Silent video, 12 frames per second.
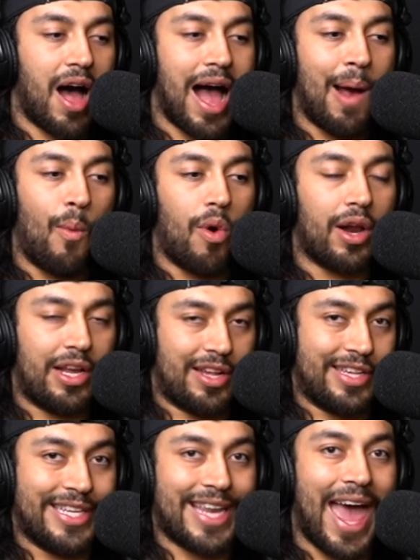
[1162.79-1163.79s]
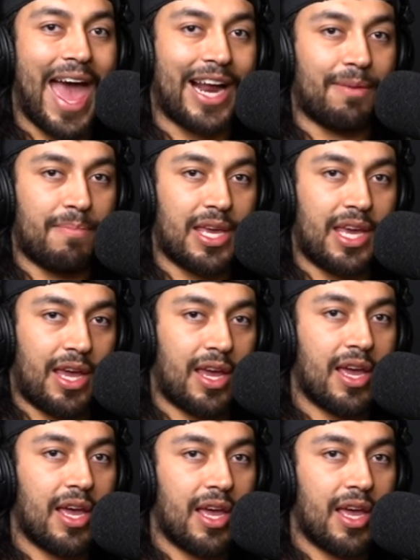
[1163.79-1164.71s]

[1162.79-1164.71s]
I won because he tagged me.